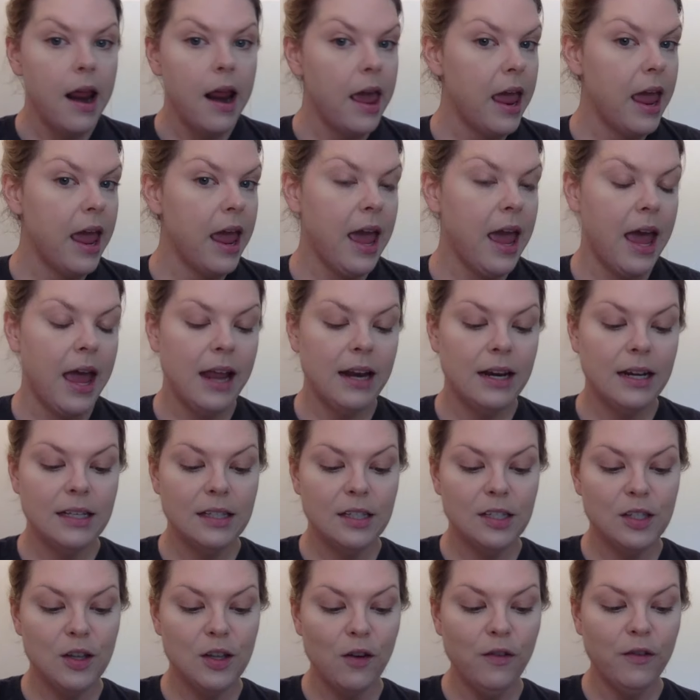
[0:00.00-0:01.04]
And
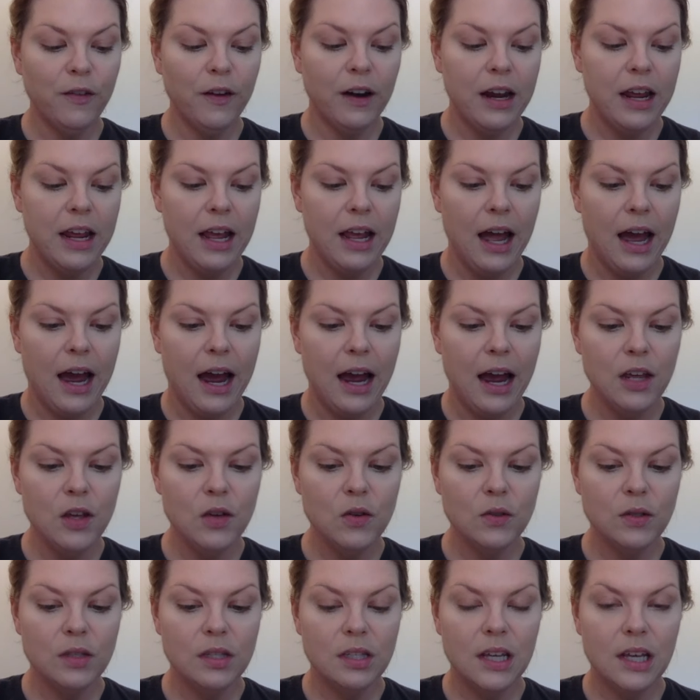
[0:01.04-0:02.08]
it's so funny. I
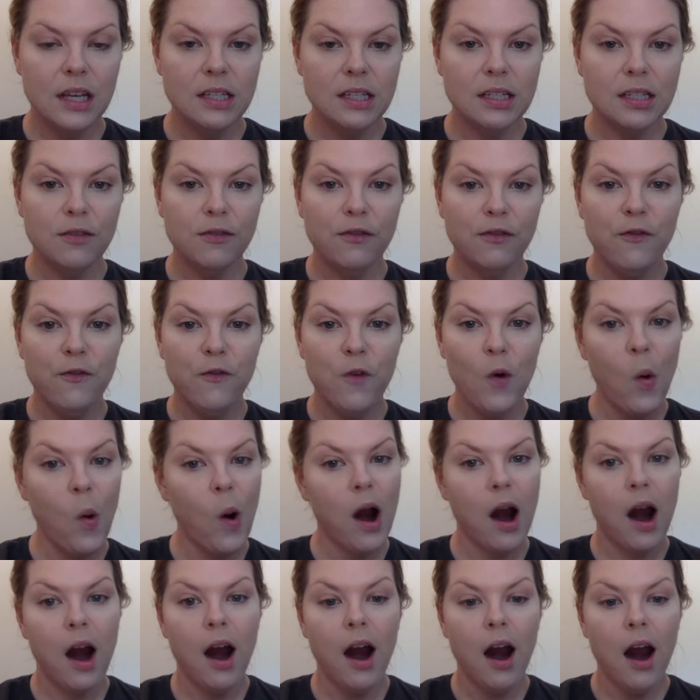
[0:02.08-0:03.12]
used this
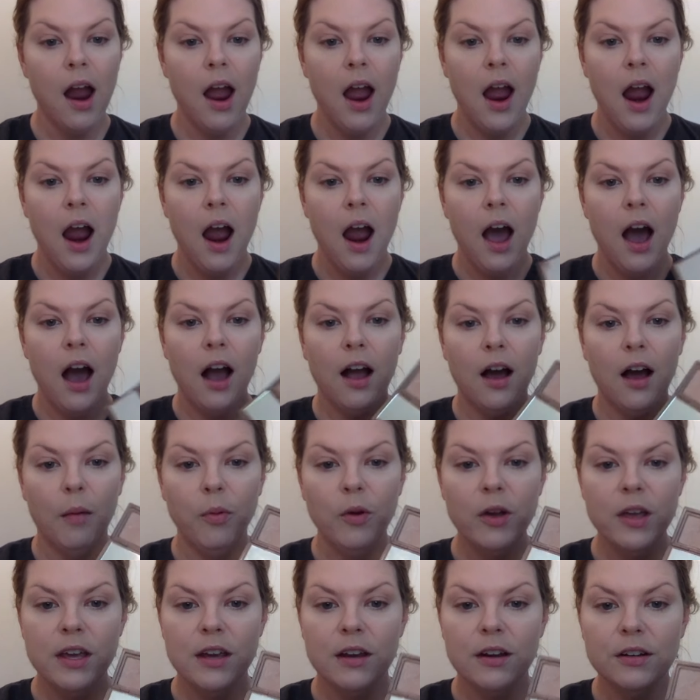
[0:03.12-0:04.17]
for a
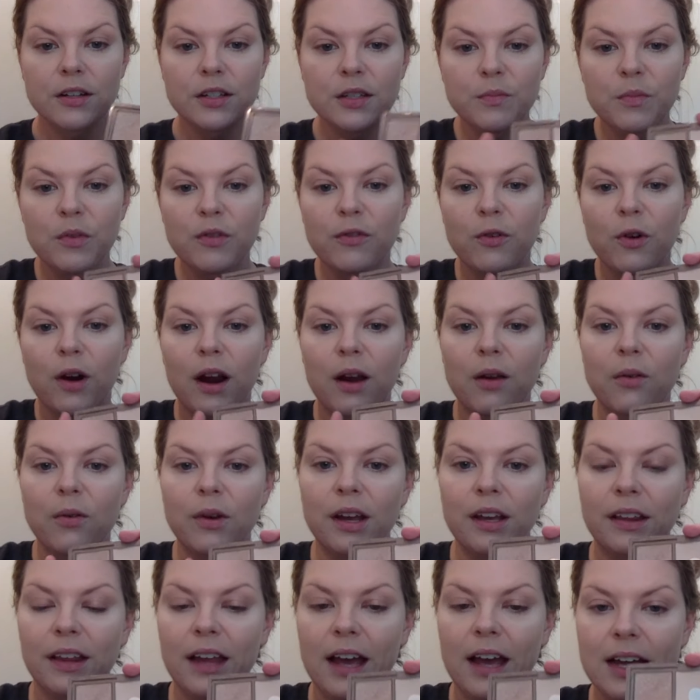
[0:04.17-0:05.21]
couple years before I
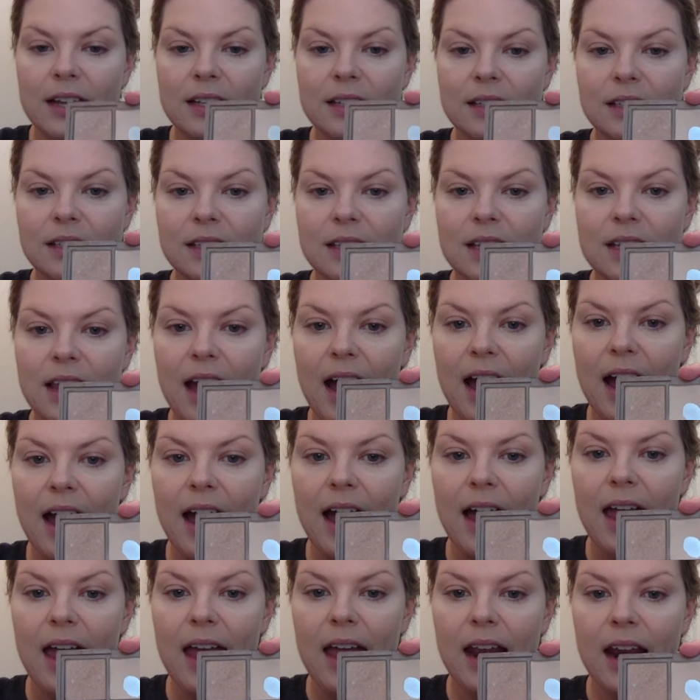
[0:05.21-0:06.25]
realized
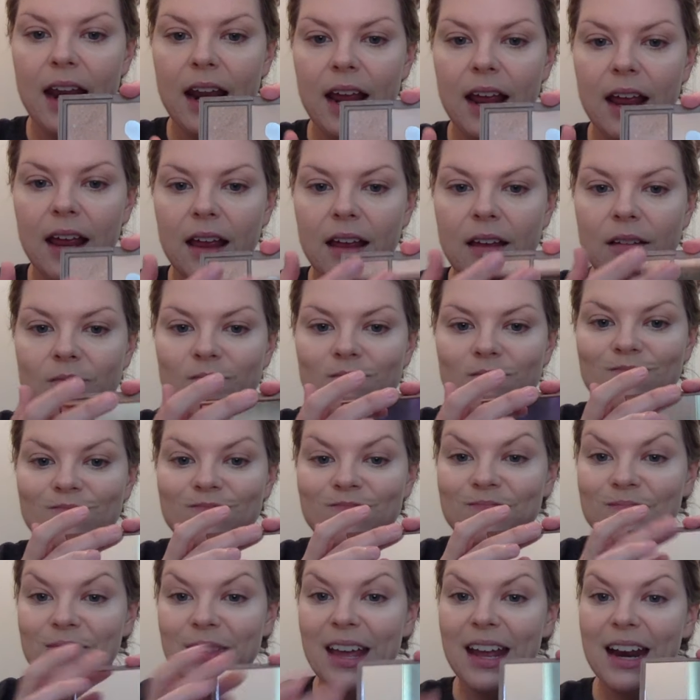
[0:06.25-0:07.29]
that
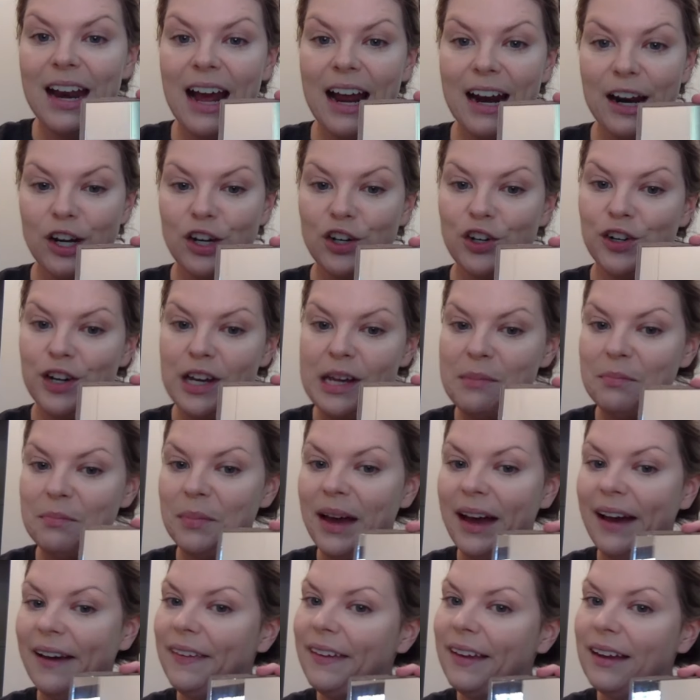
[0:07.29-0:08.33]
it had a cream
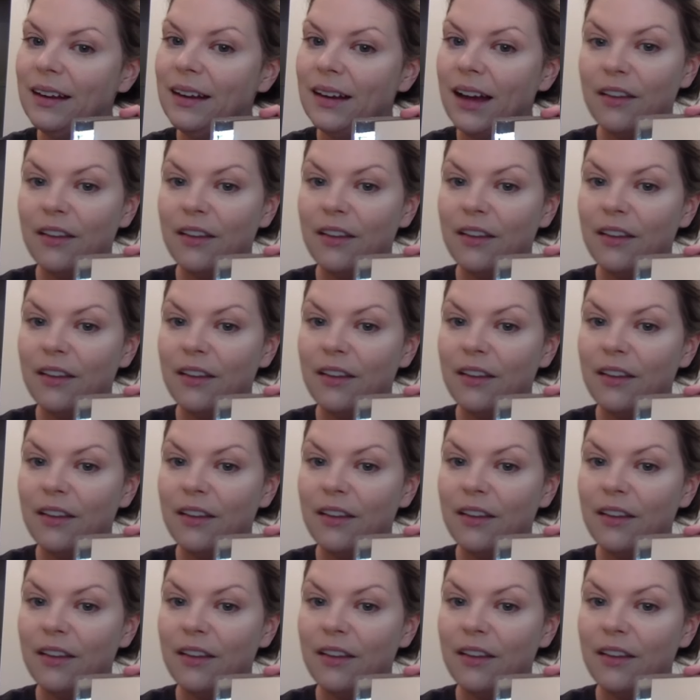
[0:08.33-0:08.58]
palette.